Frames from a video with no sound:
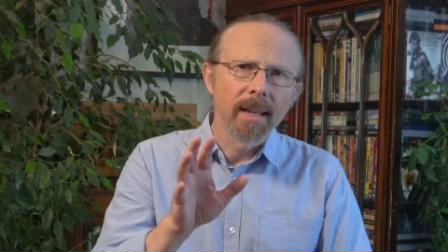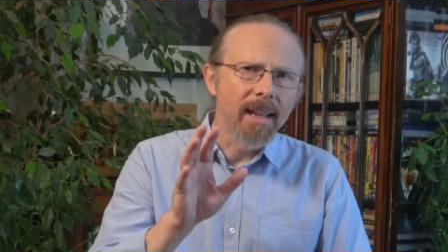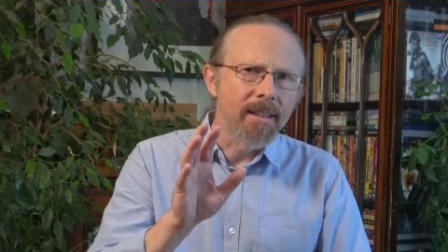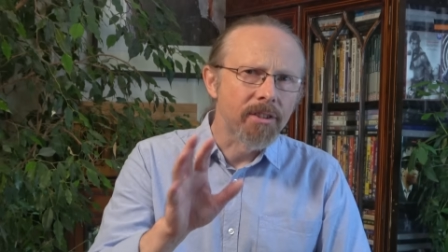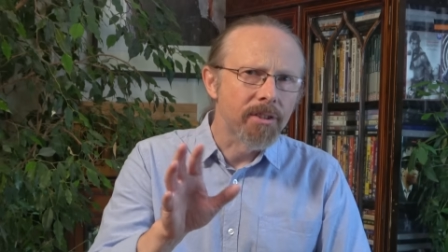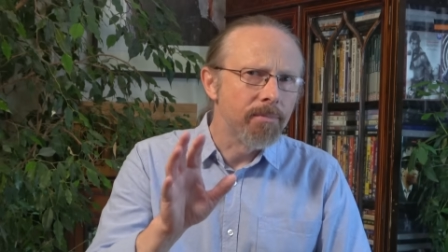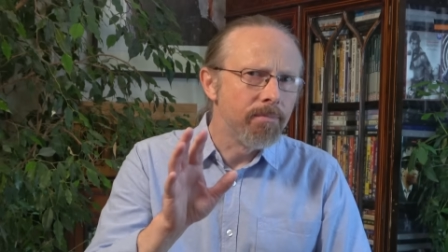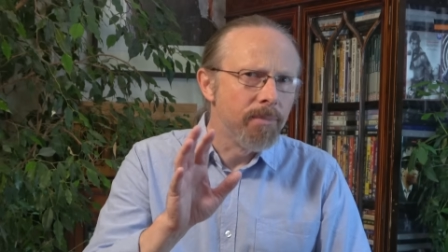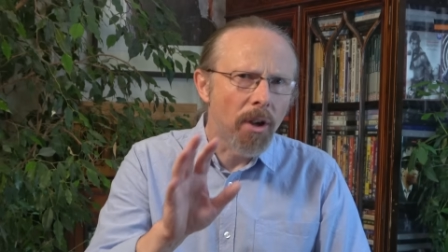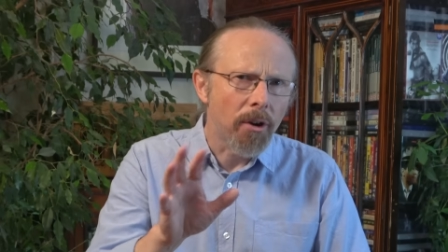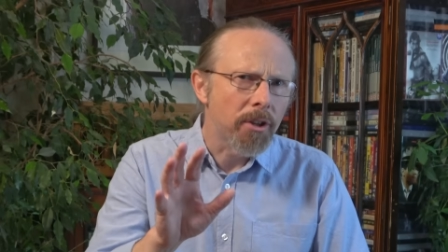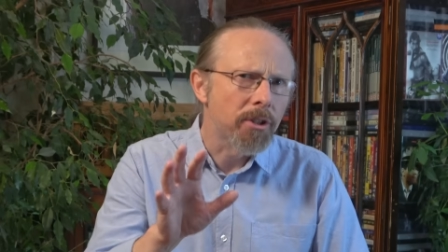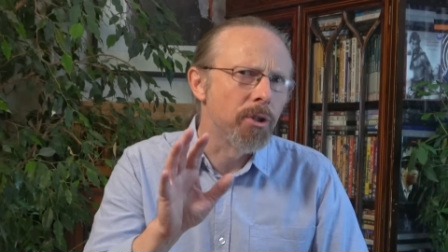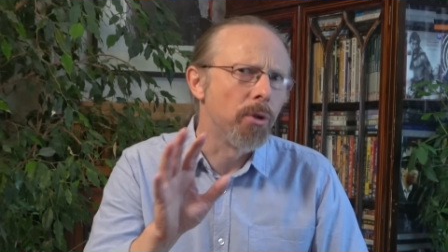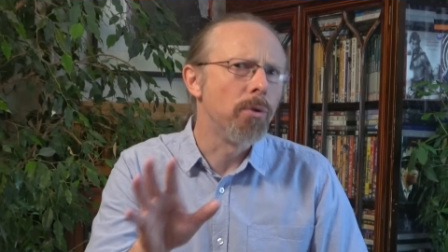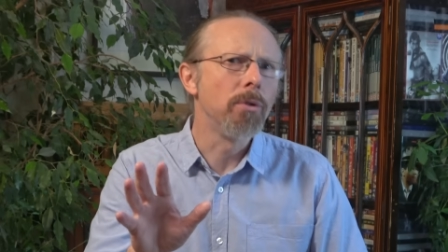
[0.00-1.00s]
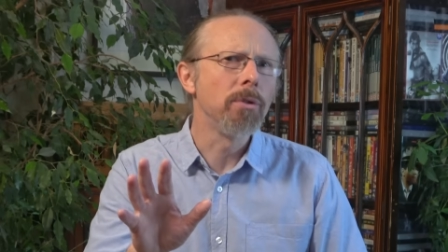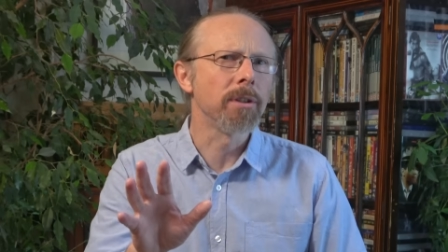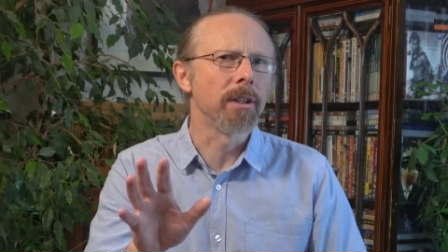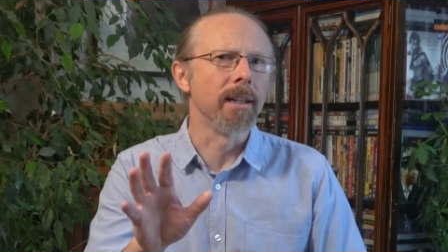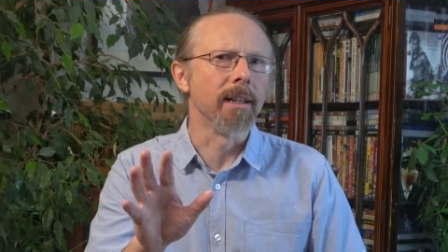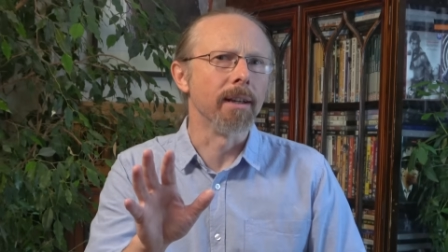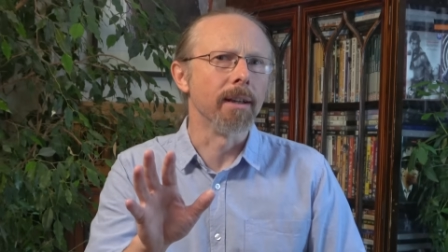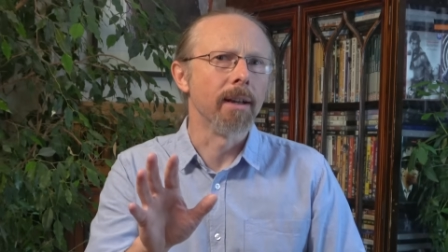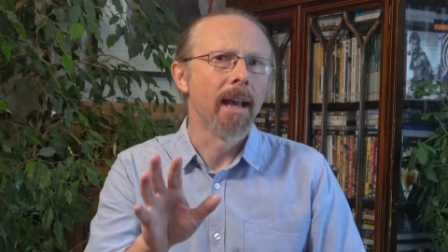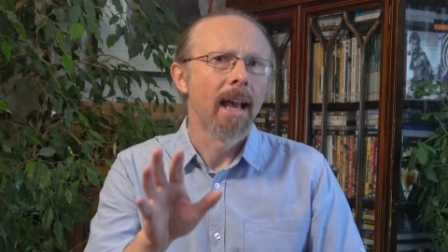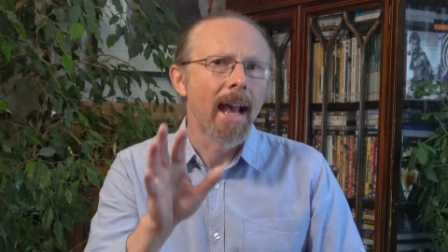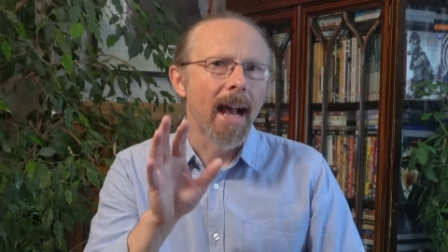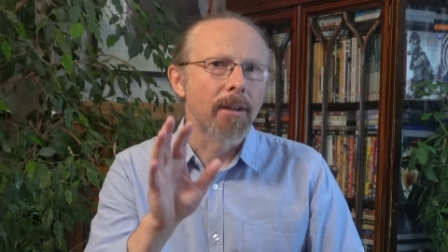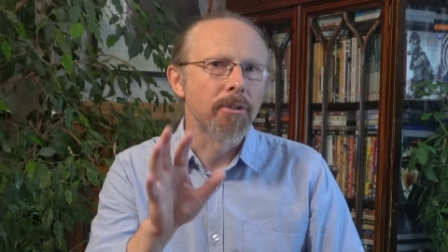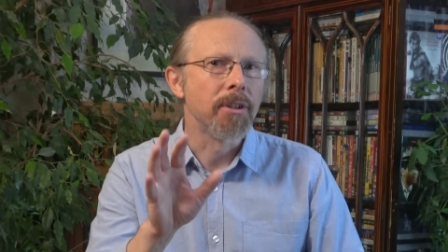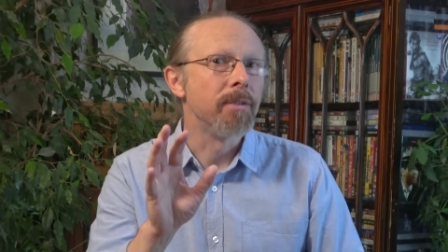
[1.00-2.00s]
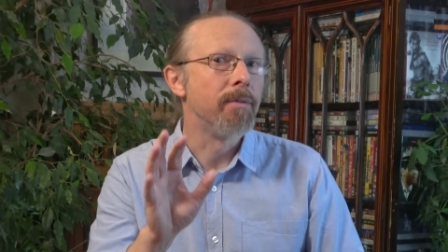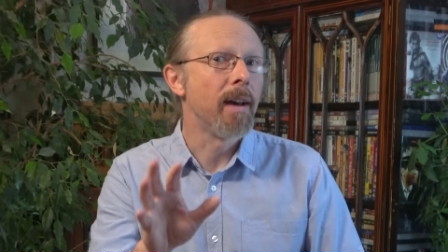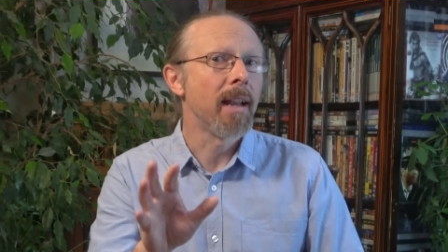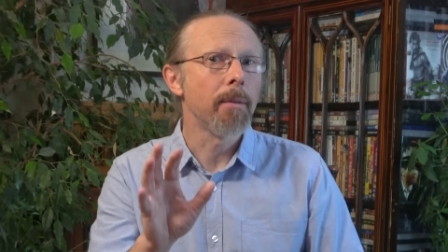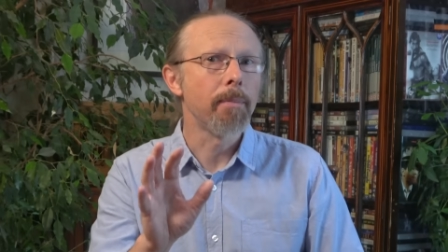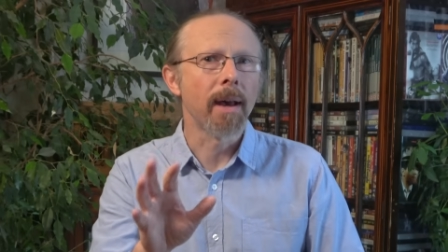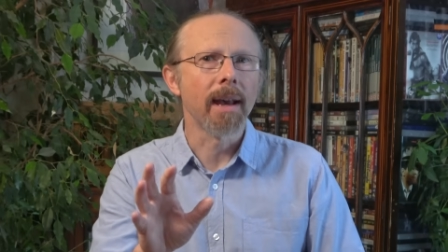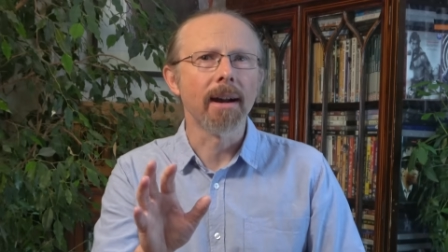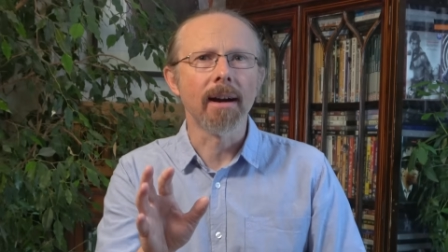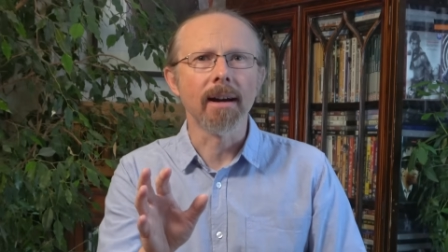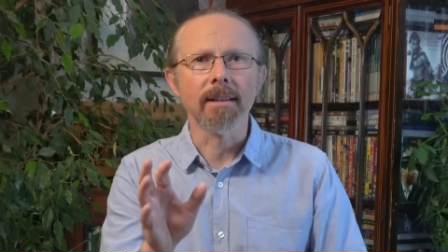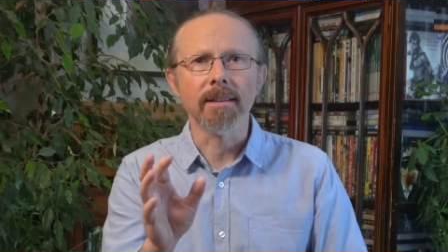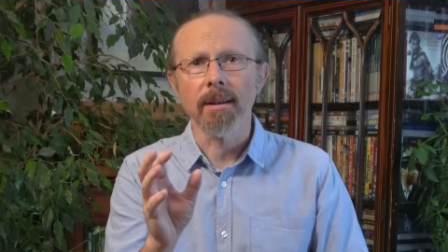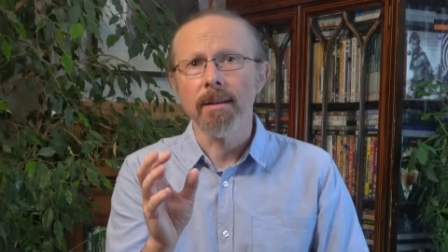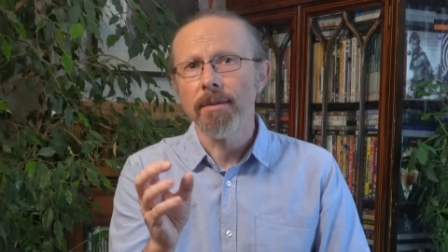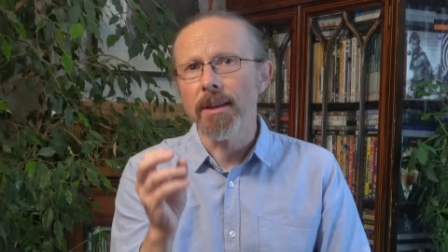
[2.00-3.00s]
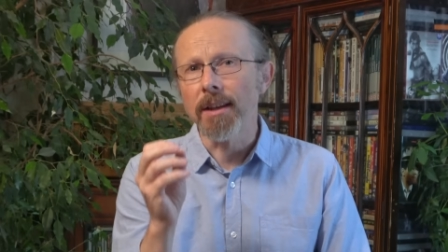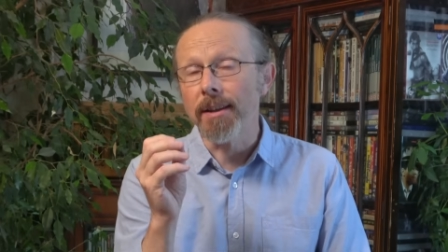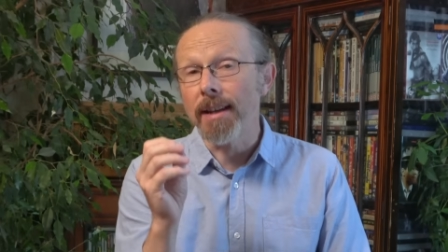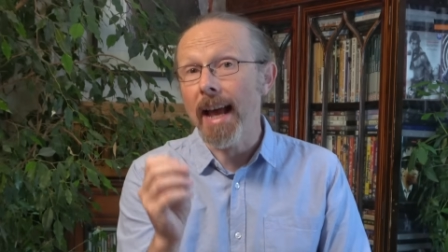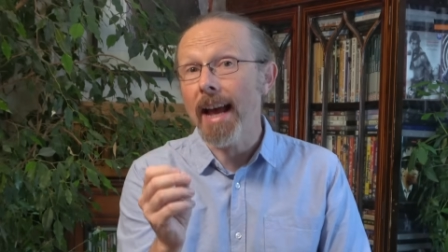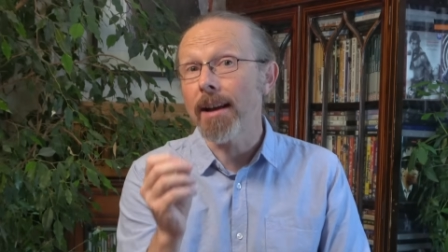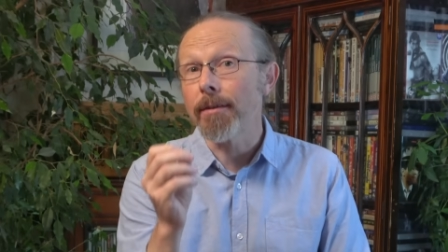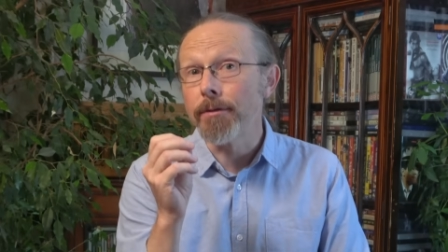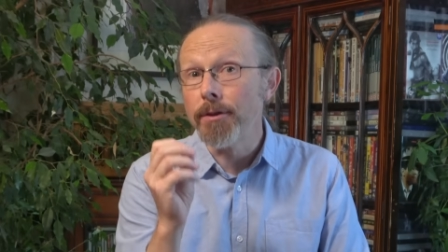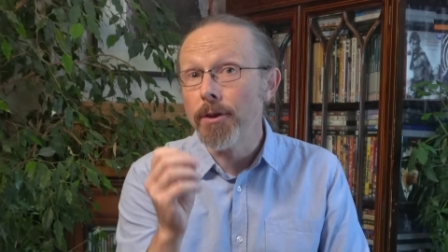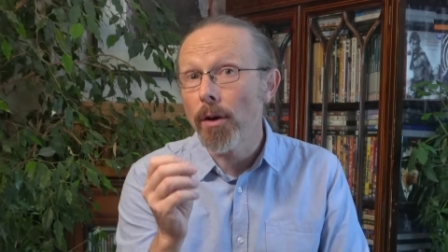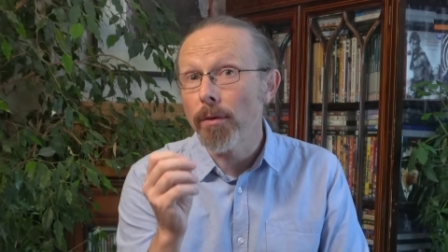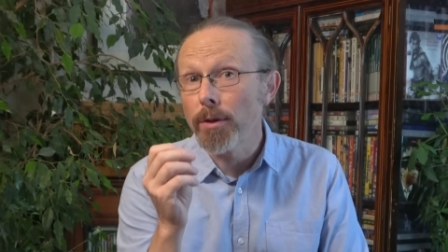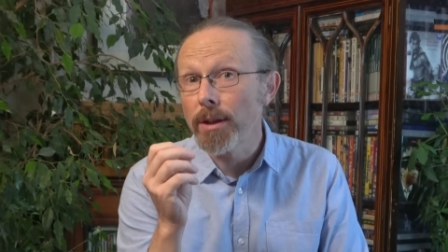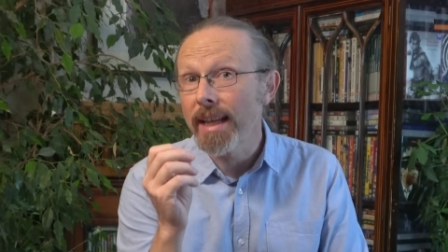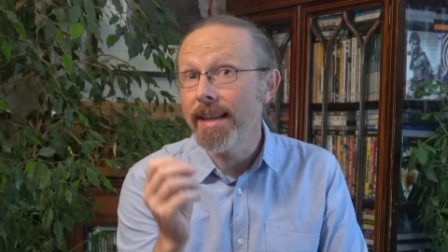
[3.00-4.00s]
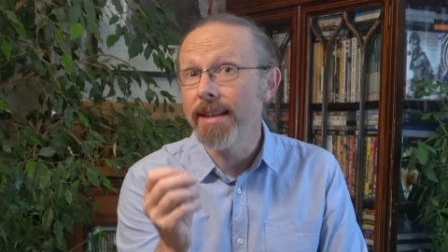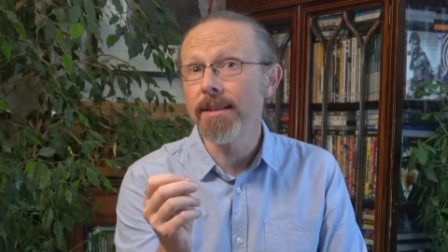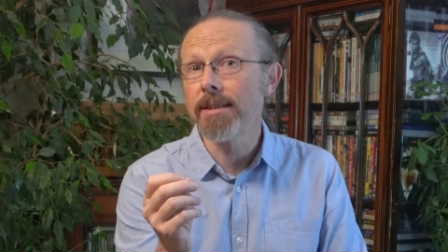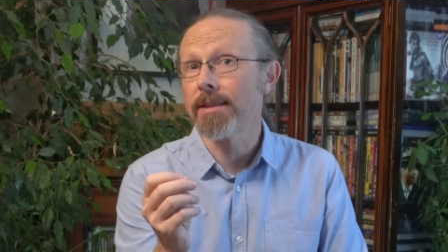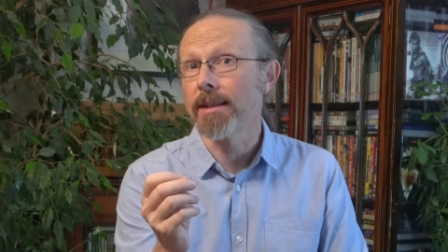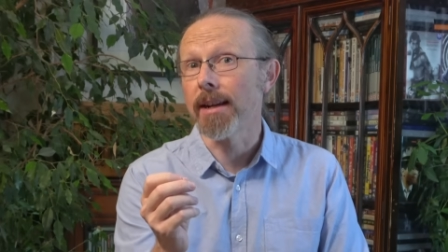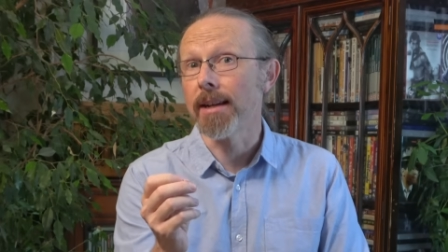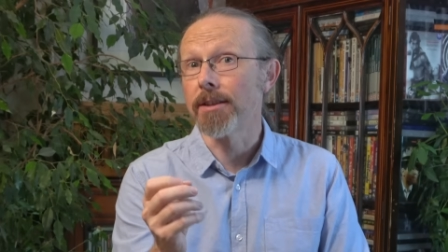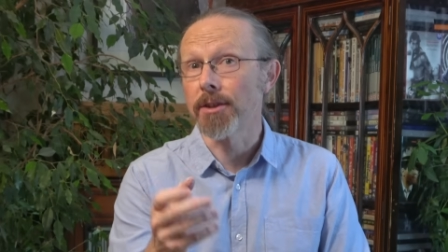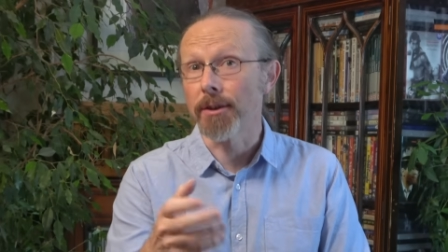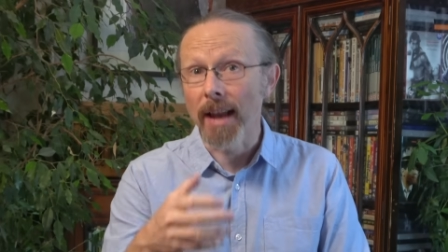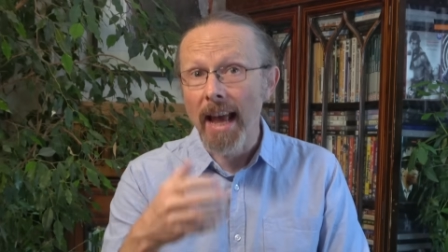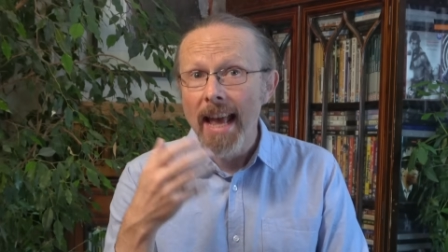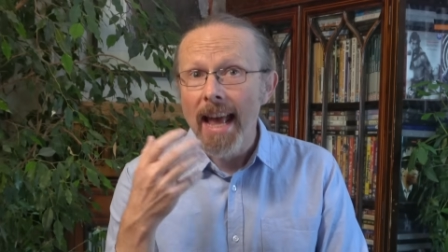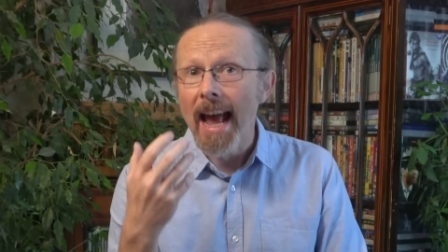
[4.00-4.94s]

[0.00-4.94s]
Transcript: It's not at all clear how to develop AIs that can have novel insights on